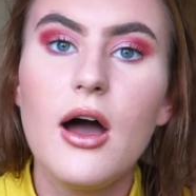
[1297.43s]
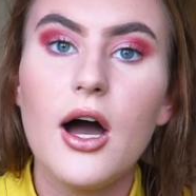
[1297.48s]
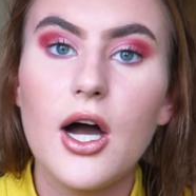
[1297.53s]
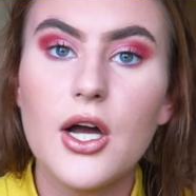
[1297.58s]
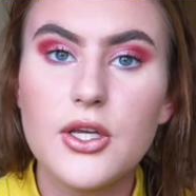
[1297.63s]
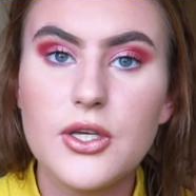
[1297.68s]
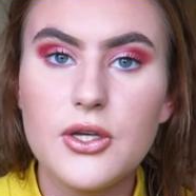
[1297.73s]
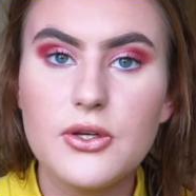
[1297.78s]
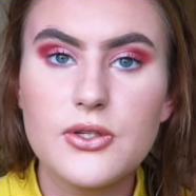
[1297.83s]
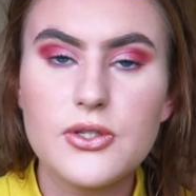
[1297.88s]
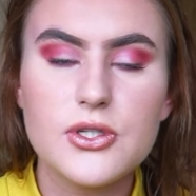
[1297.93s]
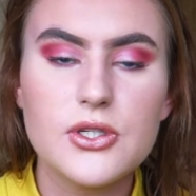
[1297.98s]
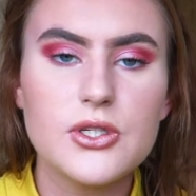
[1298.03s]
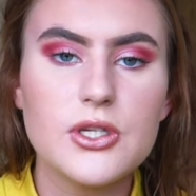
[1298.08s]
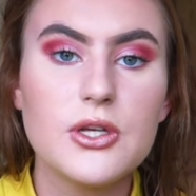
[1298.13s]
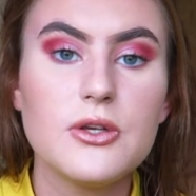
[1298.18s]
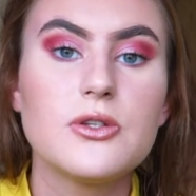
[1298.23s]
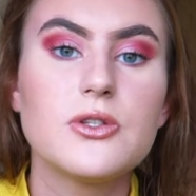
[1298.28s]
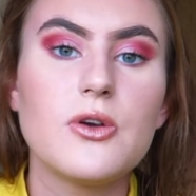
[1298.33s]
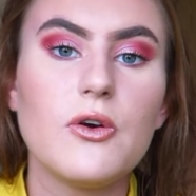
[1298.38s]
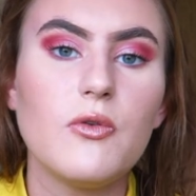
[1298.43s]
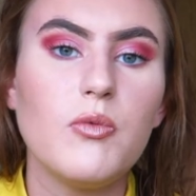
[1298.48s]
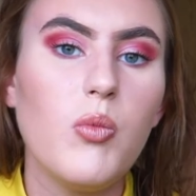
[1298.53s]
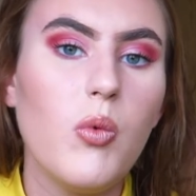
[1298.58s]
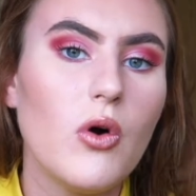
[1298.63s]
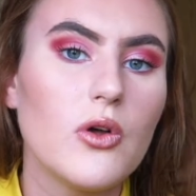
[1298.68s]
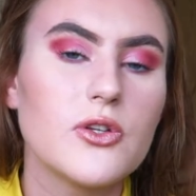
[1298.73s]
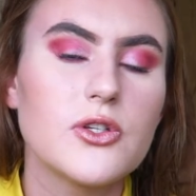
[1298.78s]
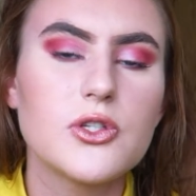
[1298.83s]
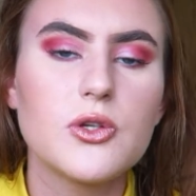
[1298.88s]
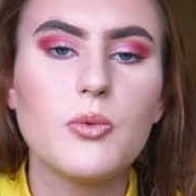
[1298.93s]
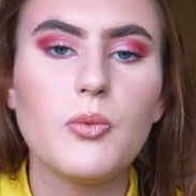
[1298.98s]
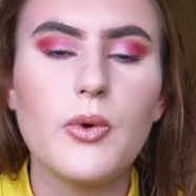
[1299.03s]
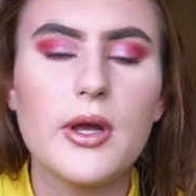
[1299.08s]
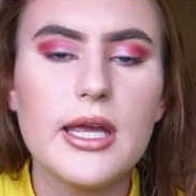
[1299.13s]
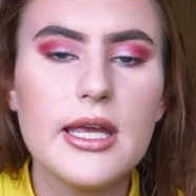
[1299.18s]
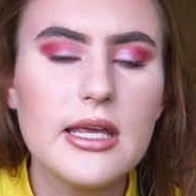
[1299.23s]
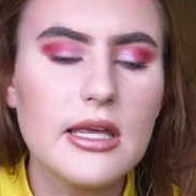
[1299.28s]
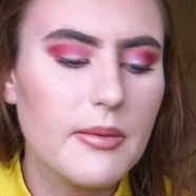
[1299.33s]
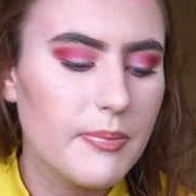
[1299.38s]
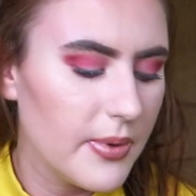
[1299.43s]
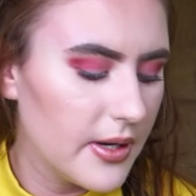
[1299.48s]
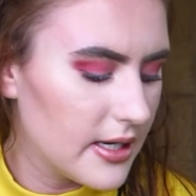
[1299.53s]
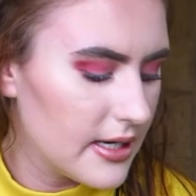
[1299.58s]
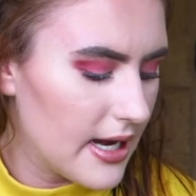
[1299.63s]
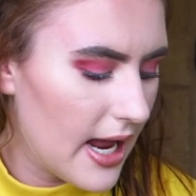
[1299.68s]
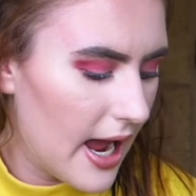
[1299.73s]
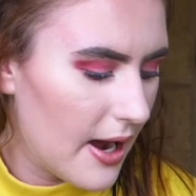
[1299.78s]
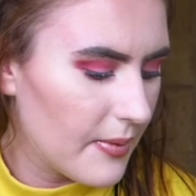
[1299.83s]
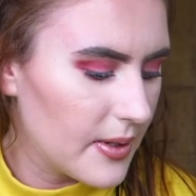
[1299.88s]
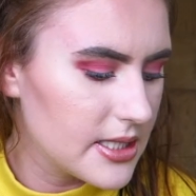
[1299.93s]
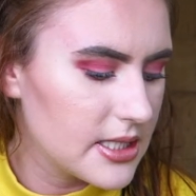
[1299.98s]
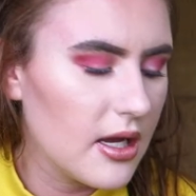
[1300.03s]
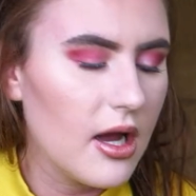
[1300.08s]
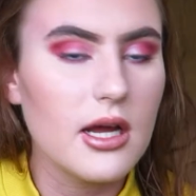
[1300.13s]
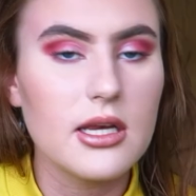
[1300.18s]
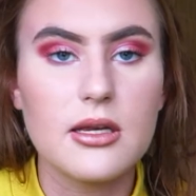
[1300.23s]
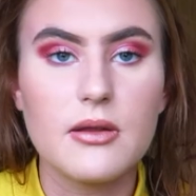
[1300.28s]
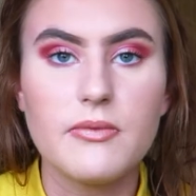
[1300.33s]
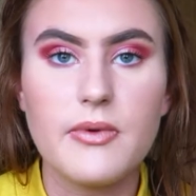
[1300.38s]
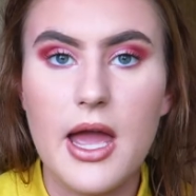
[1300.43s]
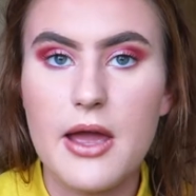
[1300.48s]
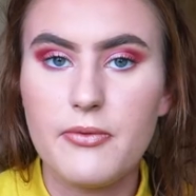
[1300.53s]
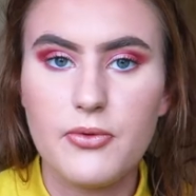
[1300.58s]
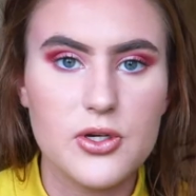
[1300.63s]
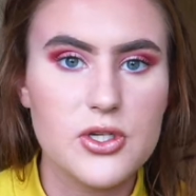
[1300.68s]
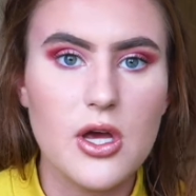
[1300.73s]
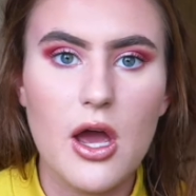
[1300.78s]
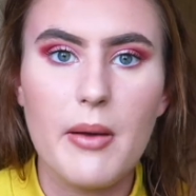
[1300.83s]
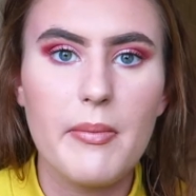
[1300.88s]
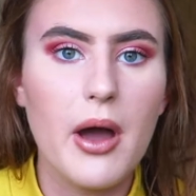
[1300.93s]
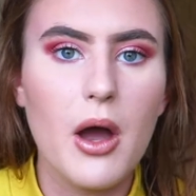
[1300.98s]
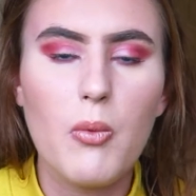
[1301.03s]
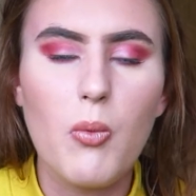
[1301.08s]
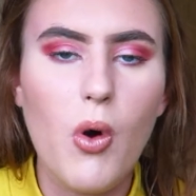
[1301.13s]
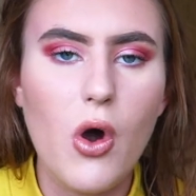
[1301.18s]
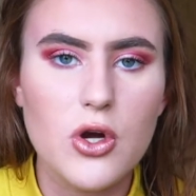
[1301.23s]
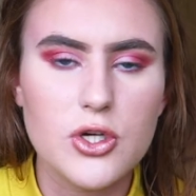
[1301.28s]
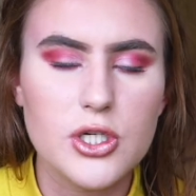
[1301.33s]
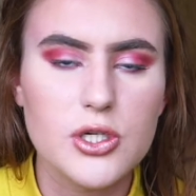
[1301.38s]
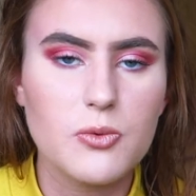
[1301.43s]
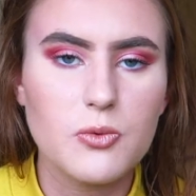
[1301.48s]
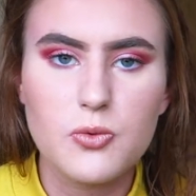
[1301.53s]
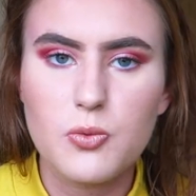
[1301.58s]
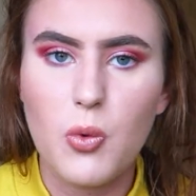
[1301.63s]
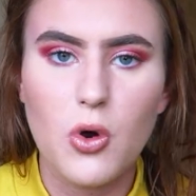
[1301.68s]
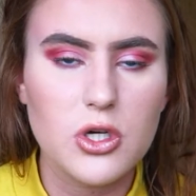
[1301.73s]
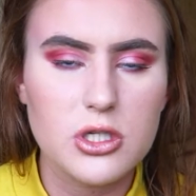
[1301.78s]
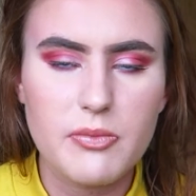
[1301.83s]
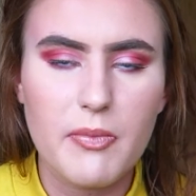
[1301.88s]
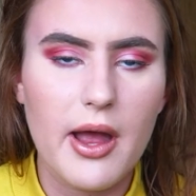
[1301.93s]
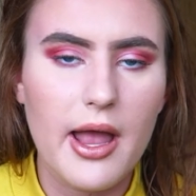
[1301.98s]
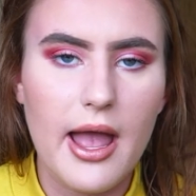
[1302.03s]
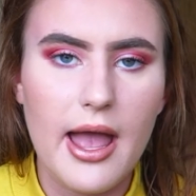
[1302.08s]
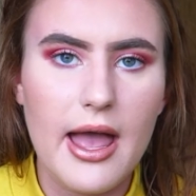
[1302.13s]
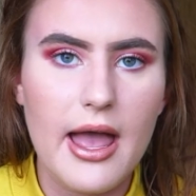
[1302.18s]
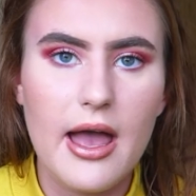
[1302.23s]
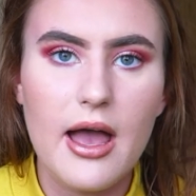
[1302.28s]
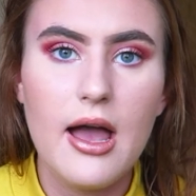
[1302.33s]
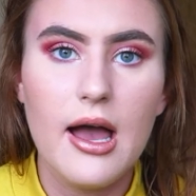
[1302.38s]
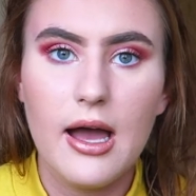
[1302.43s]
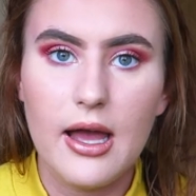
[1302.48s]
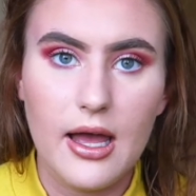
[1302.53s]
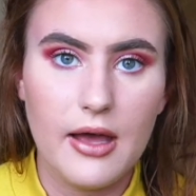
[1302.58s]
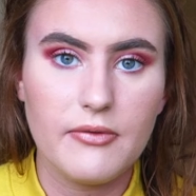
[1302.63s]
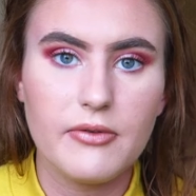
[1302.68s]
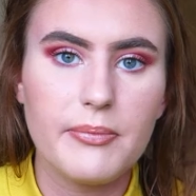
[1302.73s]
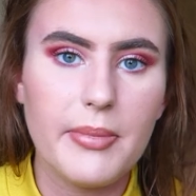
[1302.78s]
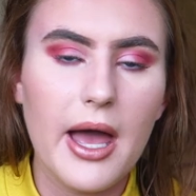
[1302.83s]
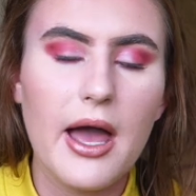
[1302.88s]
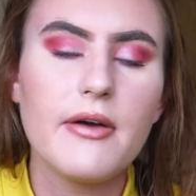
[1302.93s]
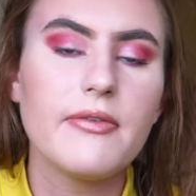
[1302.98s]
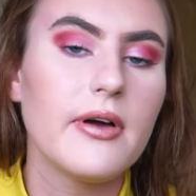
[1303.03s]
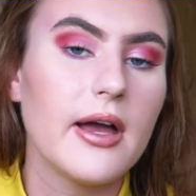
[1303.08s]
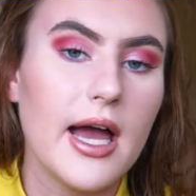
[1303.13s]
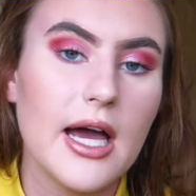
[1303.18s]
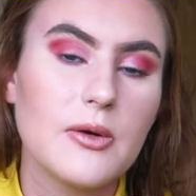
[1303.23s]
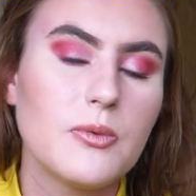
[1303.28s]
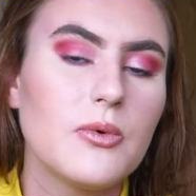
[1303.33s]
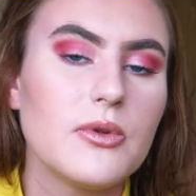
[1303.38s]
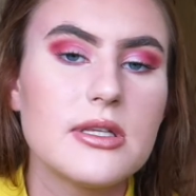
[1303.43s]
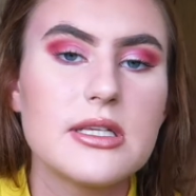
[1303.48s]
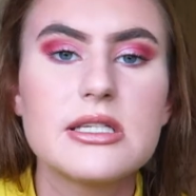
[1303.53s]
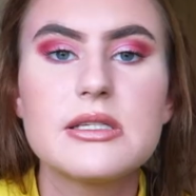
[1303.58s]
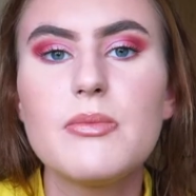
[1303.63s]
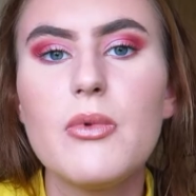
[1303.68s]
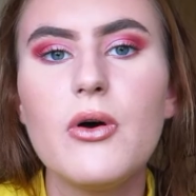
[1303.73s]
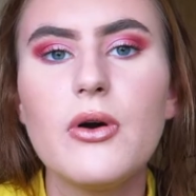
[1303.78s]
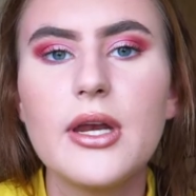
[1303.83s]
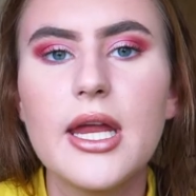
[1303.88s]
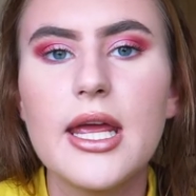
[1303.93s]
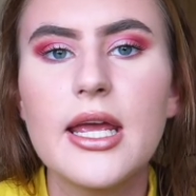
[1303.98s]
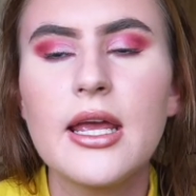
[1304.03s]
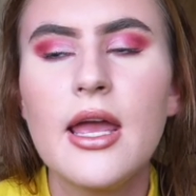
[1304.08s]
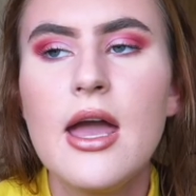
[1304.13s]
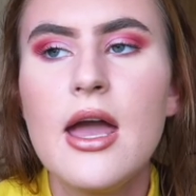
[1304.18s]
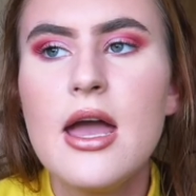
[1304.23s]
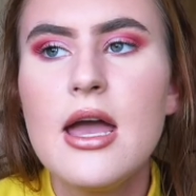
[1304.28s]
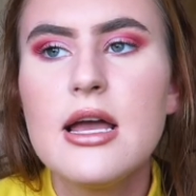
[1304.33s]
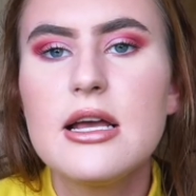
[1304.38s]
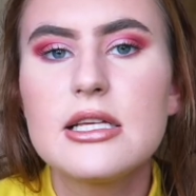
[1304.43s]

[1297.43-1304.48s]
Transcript: I used to do sort of once a week, but now it's kind of every time I wash and wash my hair, I have a bath. I had one this morning.